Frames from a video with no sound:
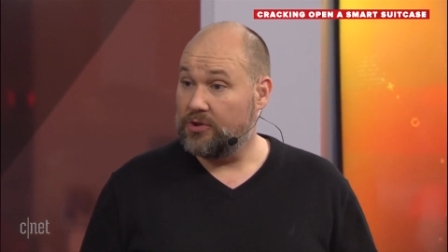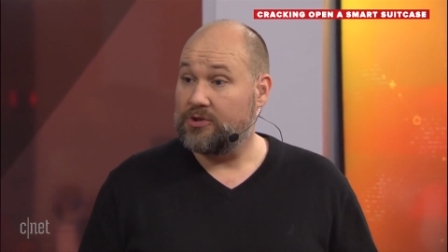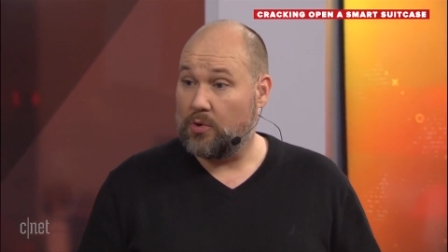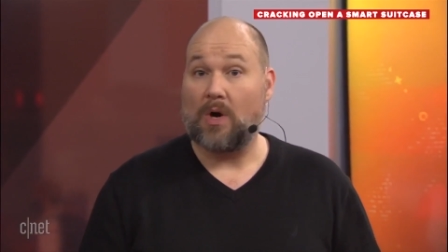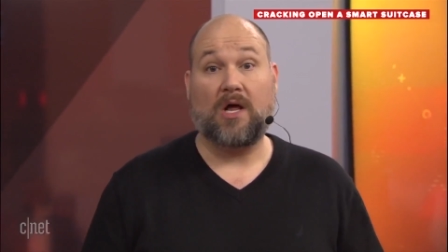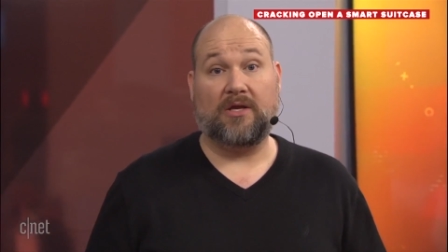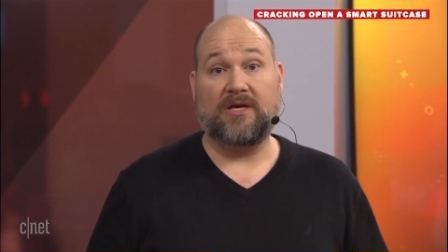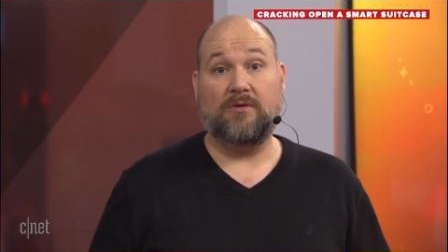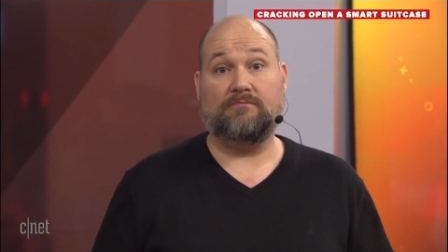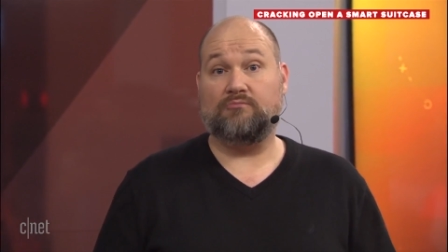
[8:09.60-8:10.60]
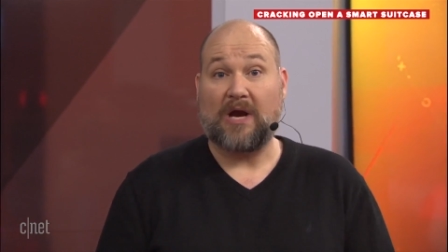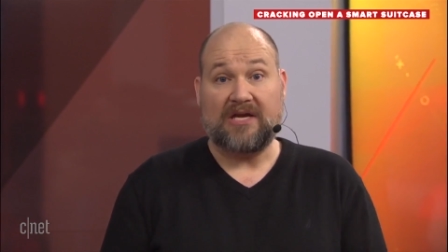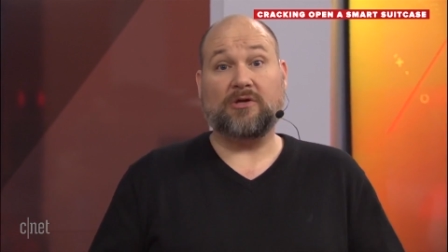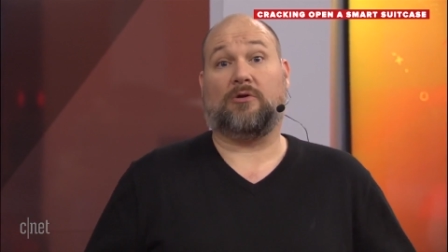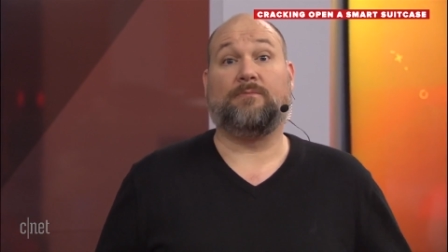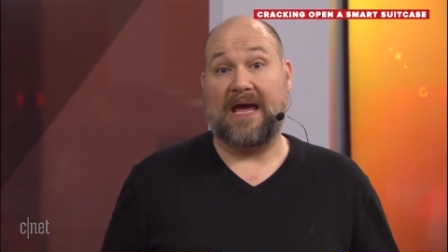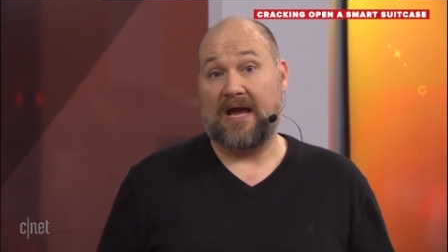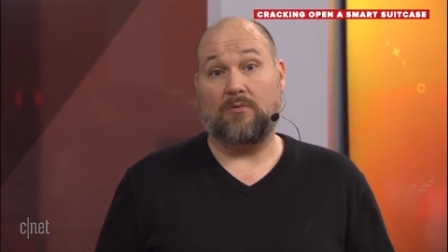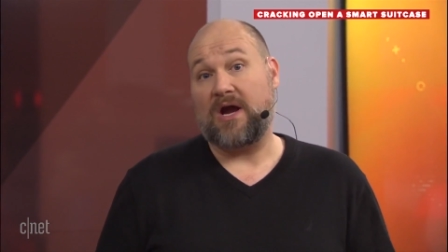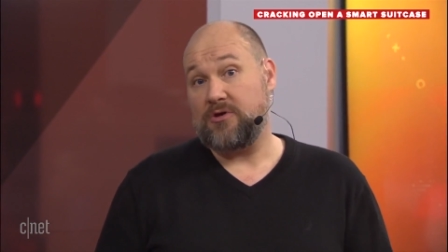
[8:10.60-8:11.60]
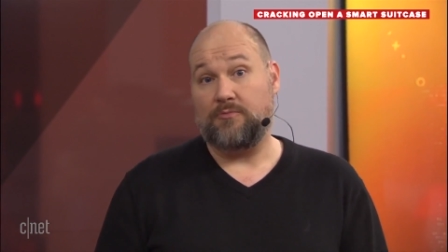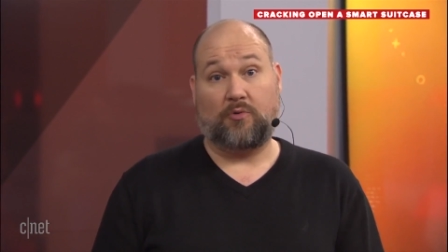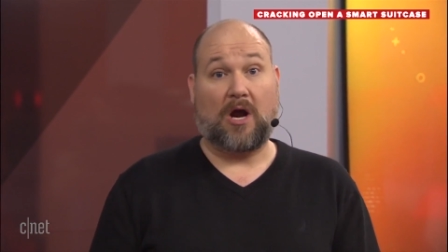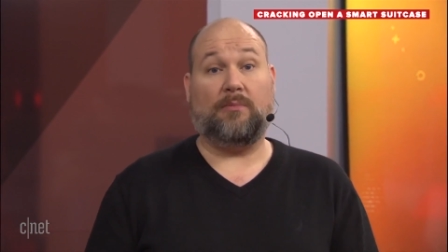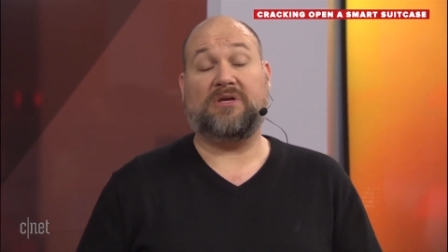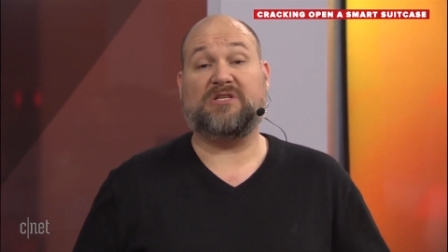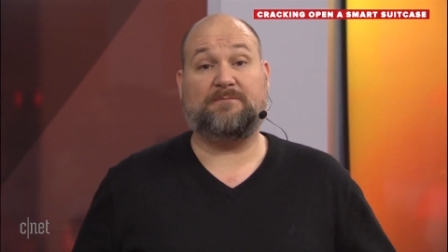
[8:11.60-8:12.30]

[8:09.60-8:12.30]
good quality regular bag, right? You'd probably